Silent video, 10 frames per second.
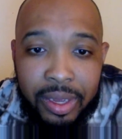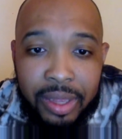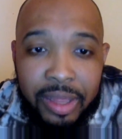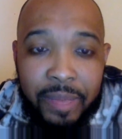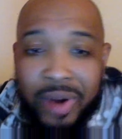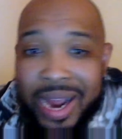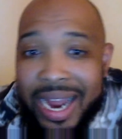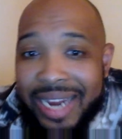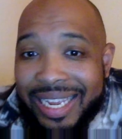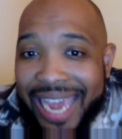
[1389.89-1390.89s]

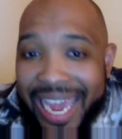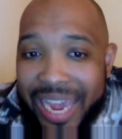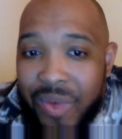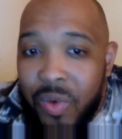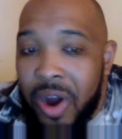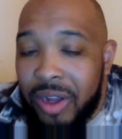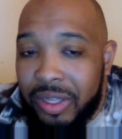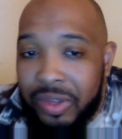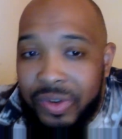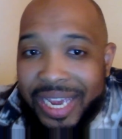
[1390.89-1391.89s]
LeBron cakewalked
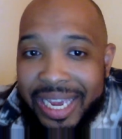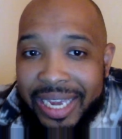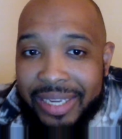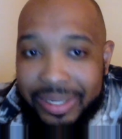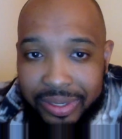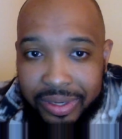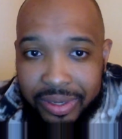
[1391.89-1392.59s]
through the East.